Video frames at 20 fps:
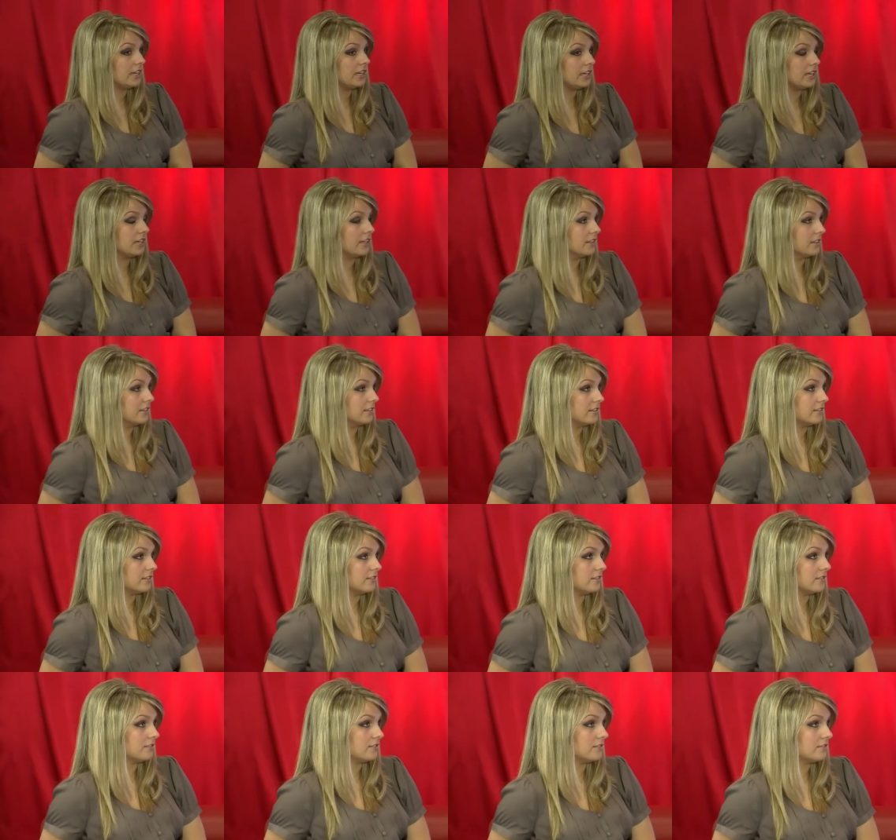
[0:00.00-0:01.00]
in
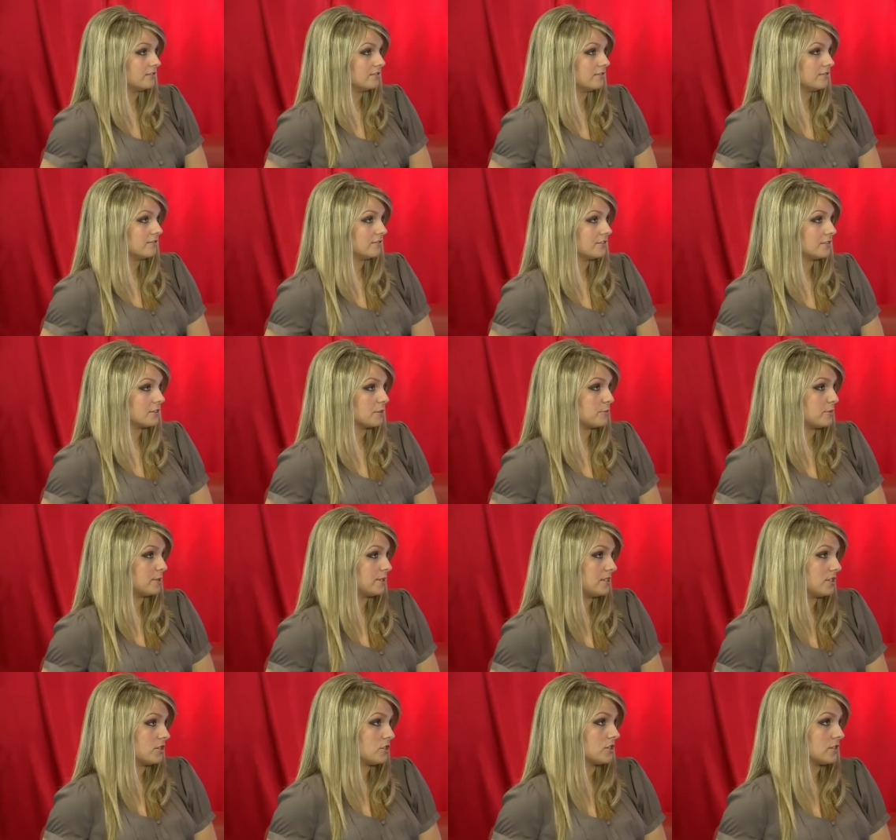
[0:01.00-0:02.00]
the
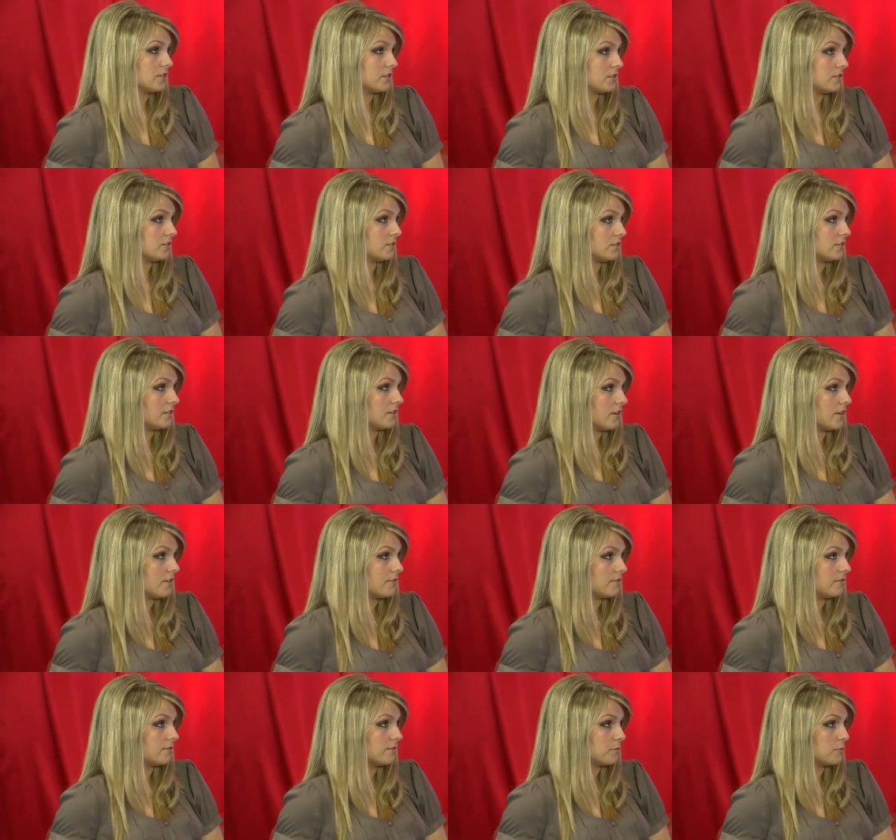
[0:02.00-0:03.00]
position of
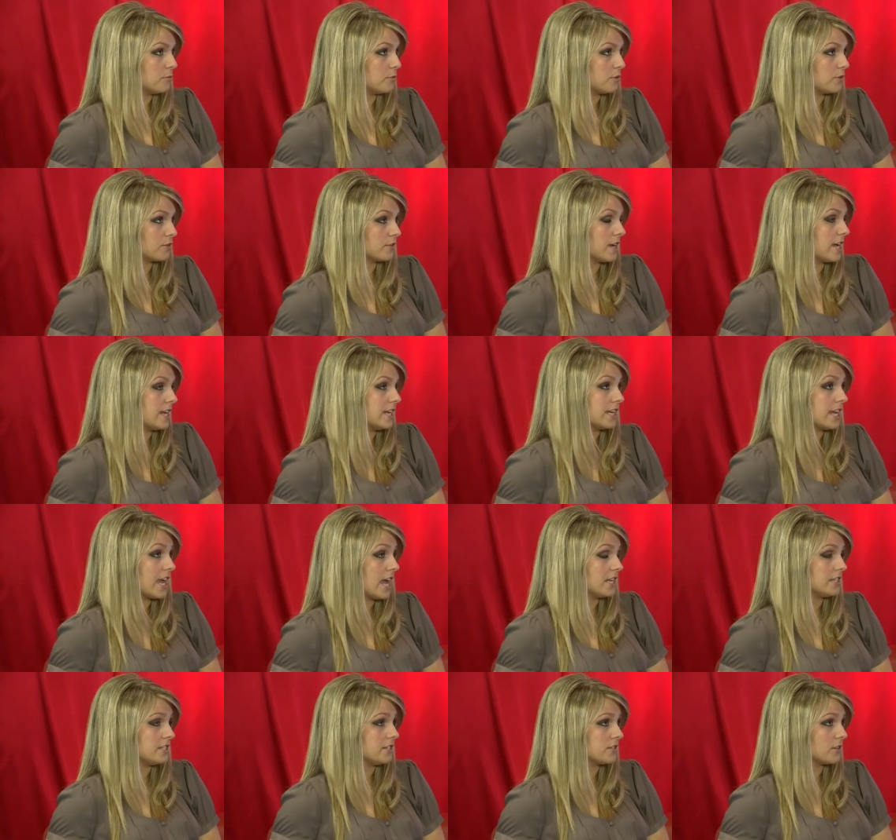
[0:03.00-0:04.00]
creating
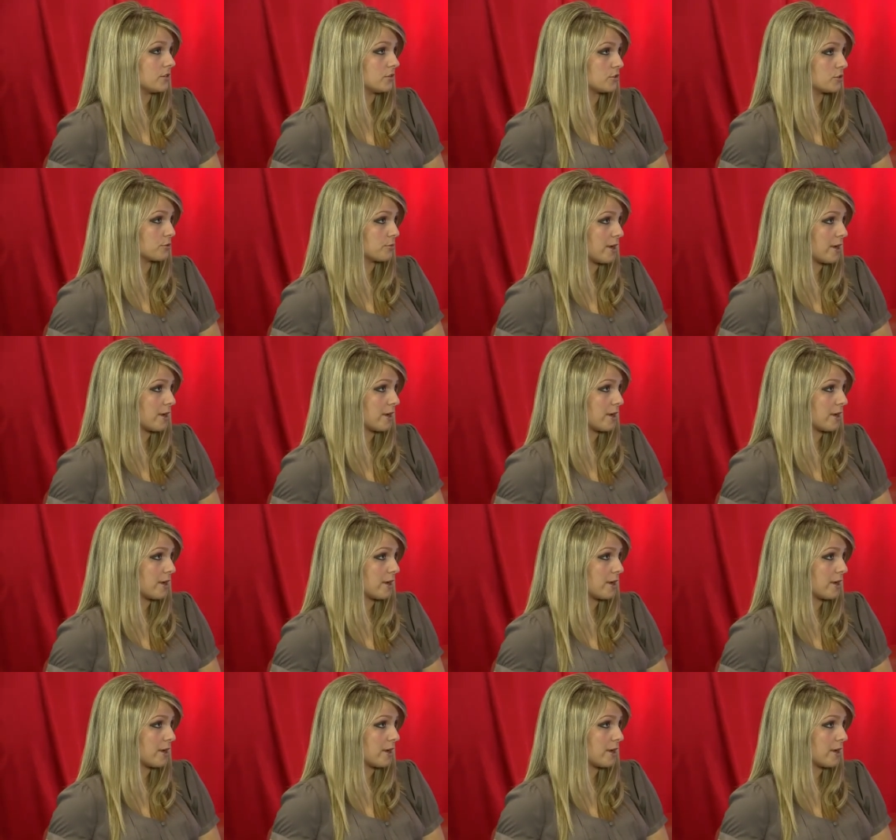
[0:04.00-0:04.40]
antisocial